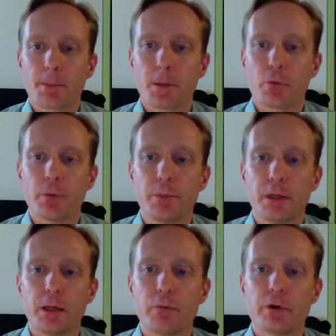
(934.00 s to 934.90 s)
would
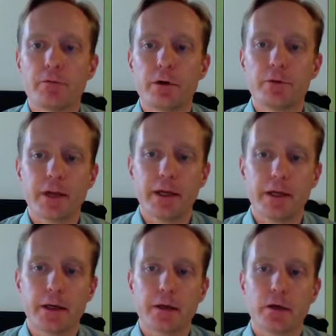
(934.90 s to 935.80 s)
involve
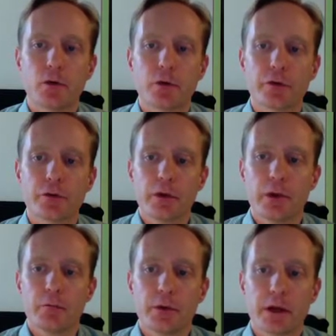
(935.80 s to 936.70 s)
taking a course,
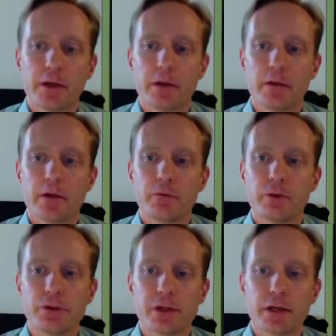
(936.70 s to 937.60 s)
the idea that we
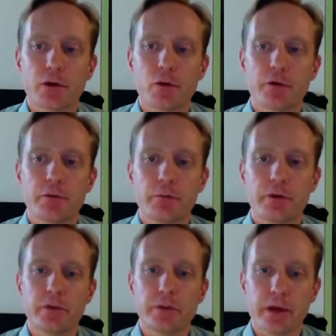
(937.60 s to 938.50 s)
should take a course in
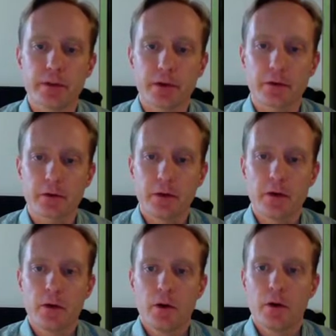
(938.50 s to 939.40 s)
business ethics
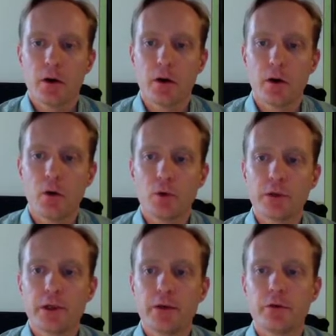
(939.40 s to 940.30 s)

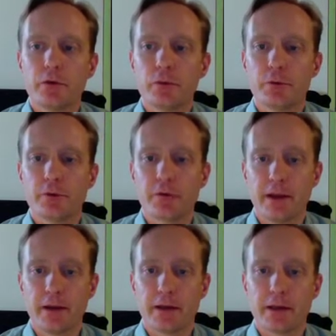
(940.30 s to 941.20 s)
only to
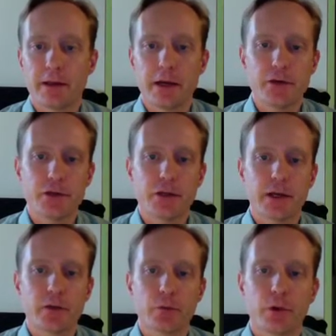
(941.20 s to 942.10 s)
prevent litigation
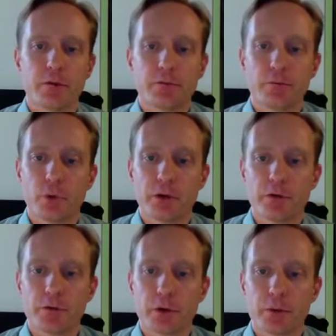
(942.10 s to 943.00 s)
against one's
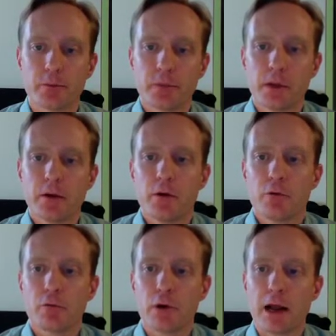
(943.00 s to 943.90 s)
firm,
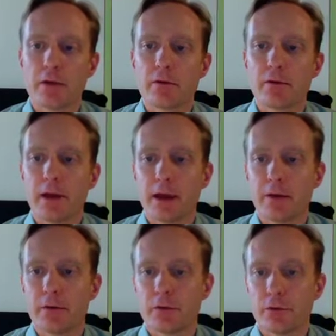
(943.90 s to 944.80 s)
rather
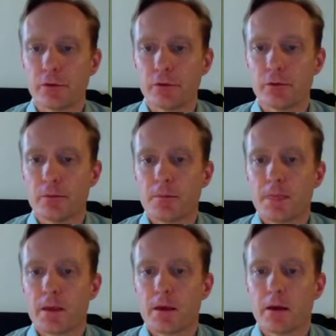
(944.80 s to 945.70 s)
than to
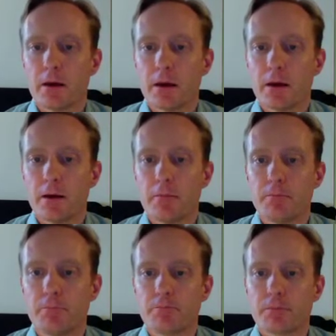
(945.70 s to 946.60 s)

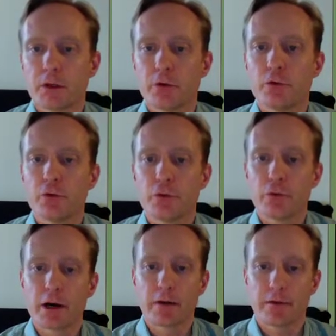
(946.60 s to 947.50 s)
do the
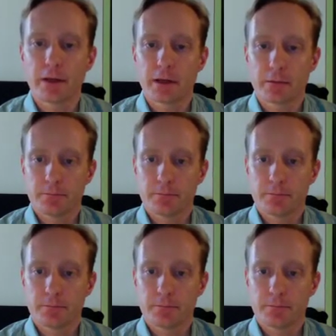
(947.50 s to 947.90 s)
right thing.